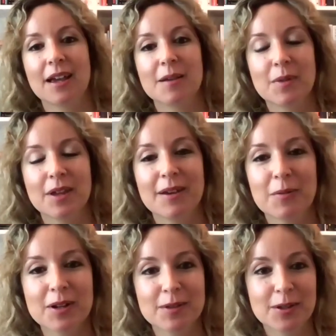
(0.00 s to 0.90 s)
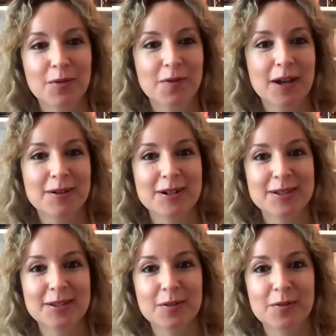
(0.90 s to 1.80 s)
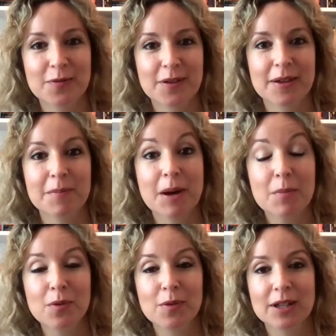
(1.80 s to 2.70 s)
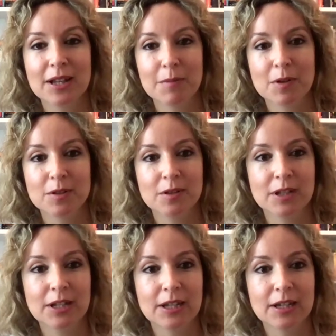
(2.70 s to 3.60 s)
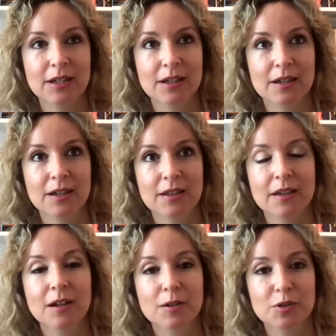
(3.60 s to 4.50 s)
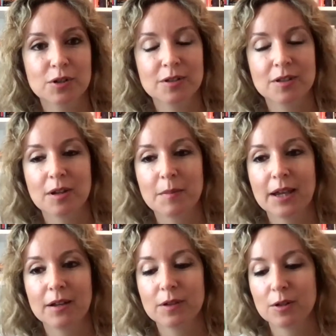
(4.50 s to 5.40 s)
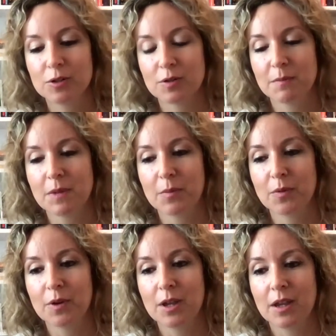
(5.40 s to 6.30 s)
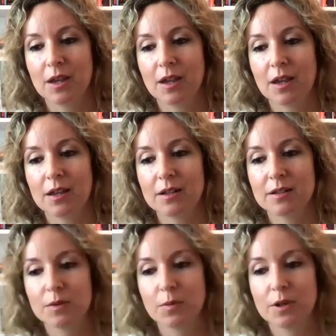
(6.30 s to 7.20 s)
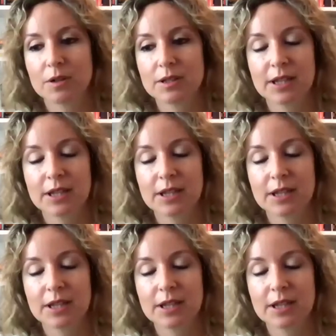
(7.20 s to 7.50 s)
I'm one of the co-founders of Mambu, and I'm also leading uh, the culture. So I'm head of culture at Mambu, and we're a